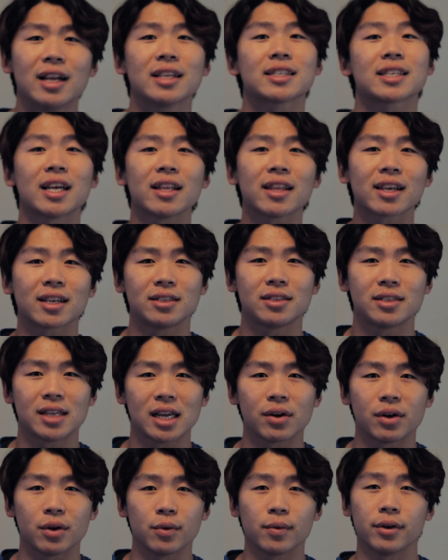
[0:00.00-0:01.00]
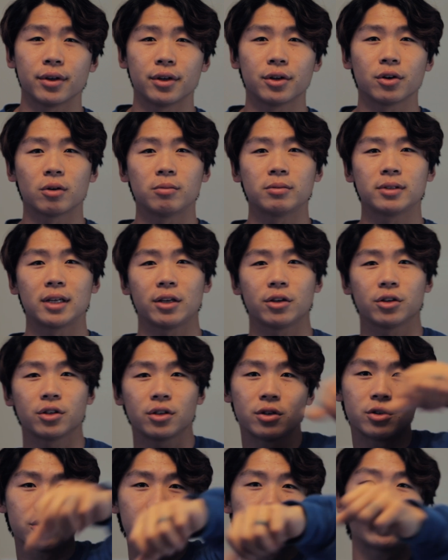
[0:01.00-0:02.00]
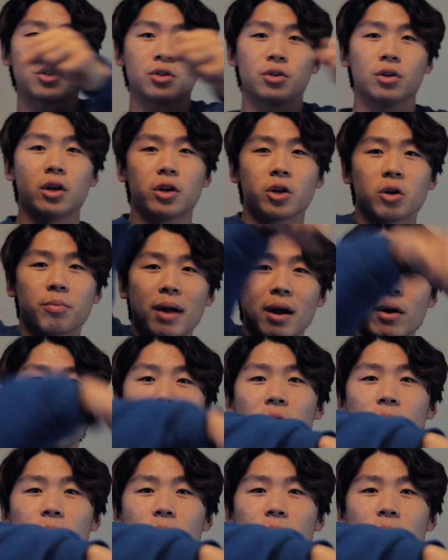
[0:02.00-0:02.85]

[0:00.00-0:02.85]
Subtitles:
It's kind of like a steering wheel, you know what I'm saying? You're parallel